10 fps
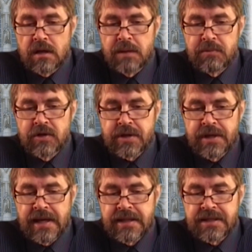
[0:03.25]
I'm
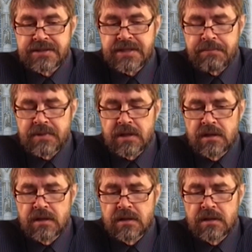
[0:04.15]
looking at the
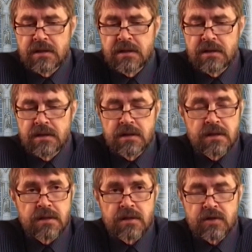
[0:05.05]
chapter
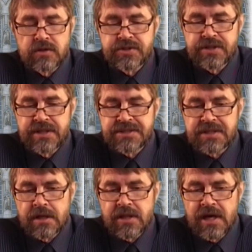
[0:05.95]
concerning
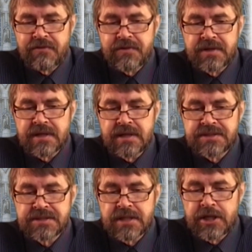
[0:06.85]
South Africa
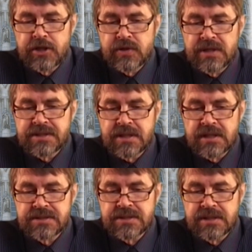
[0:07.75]
in Study Unit
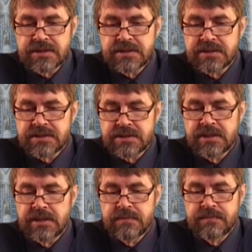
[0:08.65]

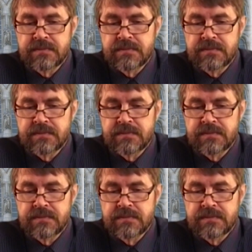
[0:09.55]
6C.